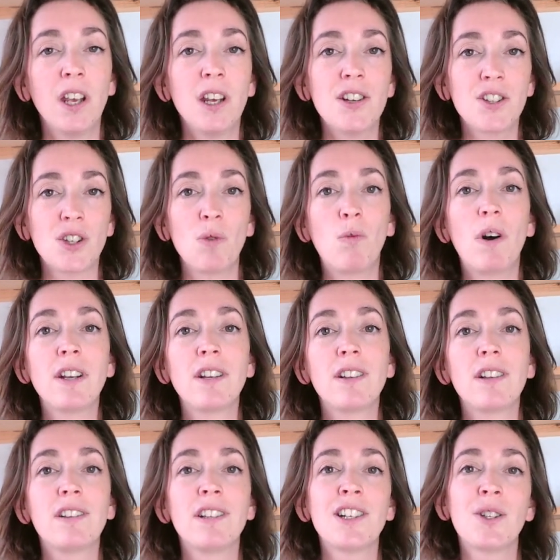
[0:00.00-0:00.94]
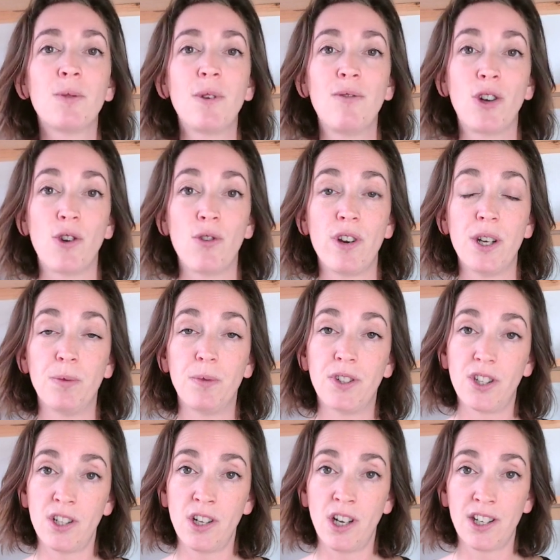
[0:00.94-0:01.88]
So one of the things we've agreed
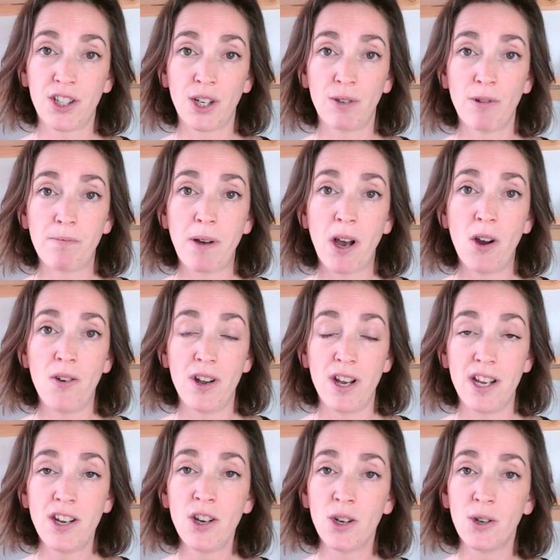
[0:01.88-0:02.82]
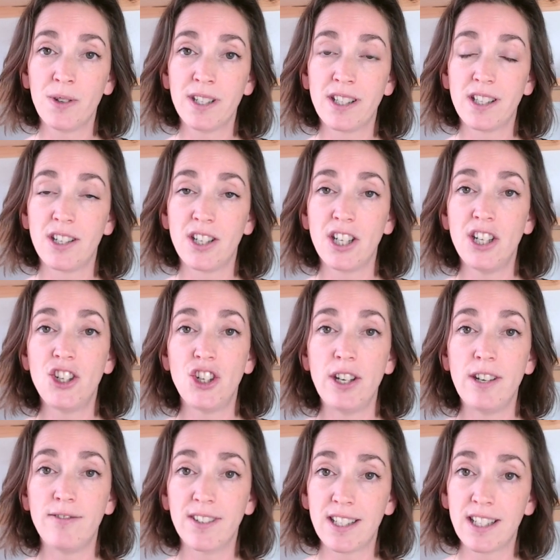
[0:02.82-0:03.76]
with Donato Raponi, who is the
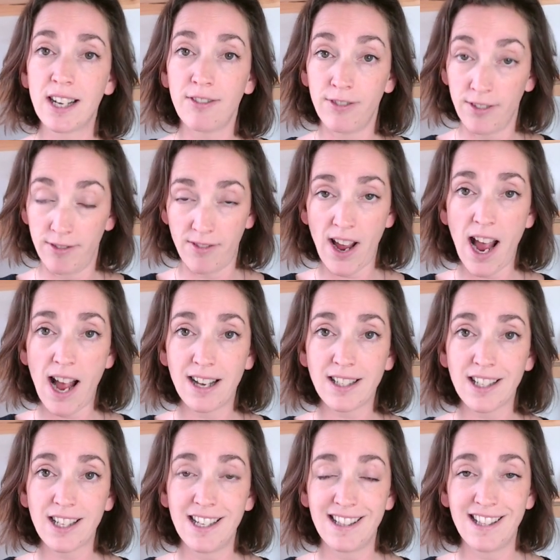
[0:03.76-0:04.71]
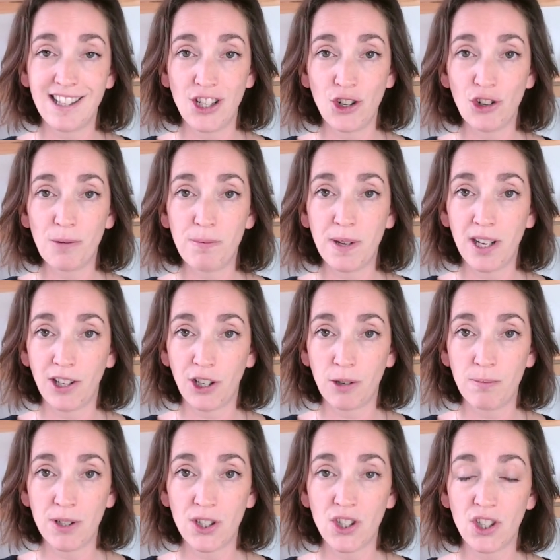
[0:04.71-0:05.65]
DG for VAT in the European
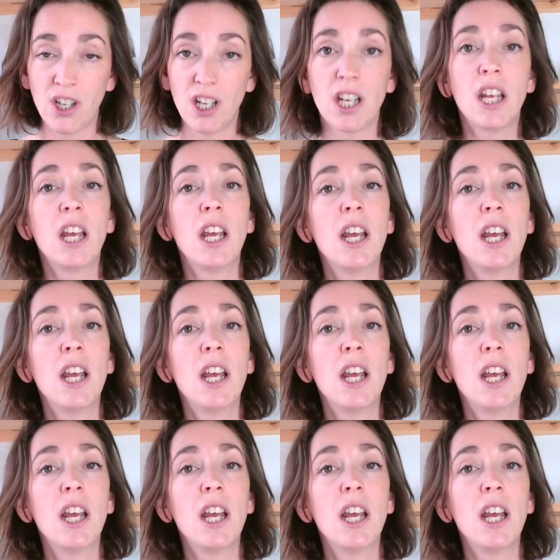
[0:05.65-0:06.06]
Commission,